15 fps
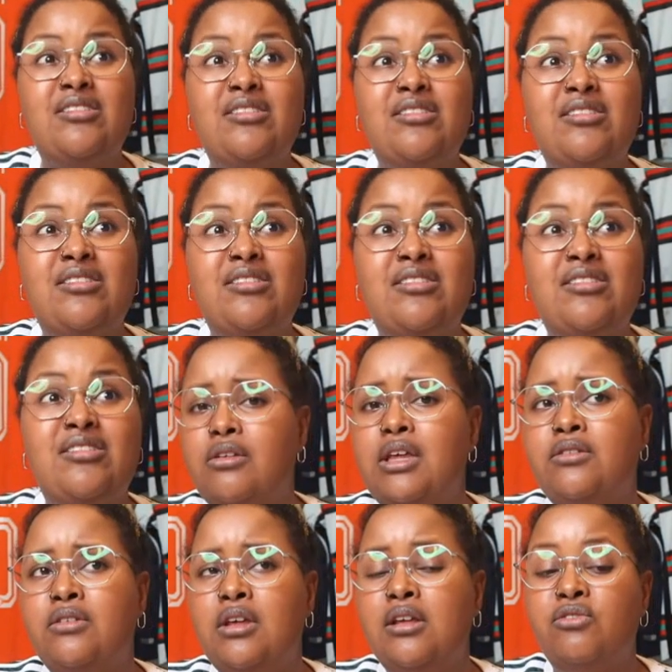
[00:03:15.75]
I still think
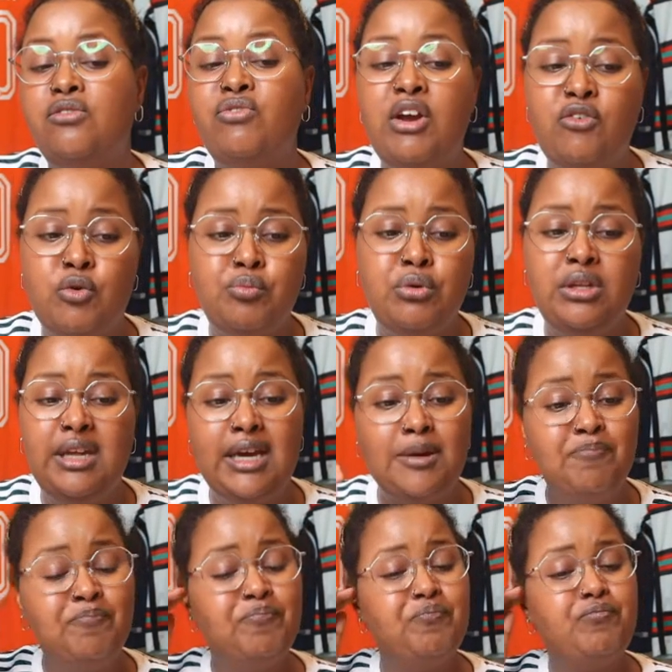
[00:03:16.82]
it's favorable.
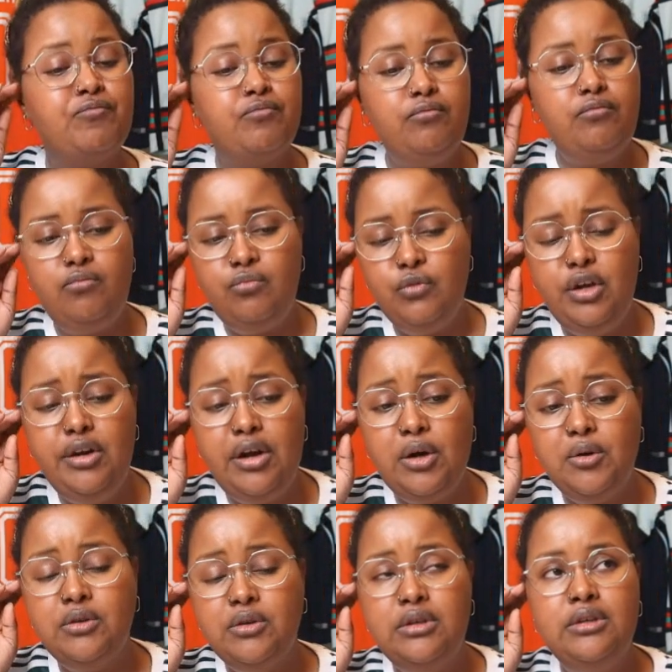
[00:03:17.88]
And, you
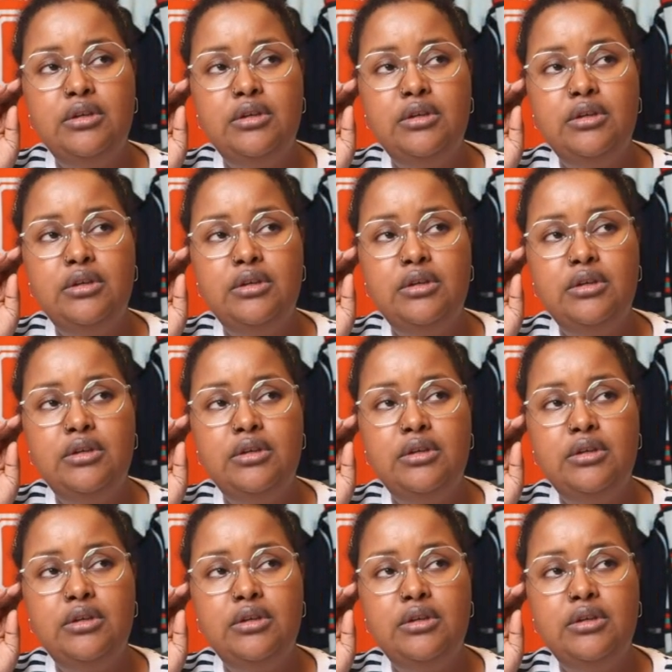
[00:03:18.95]
know,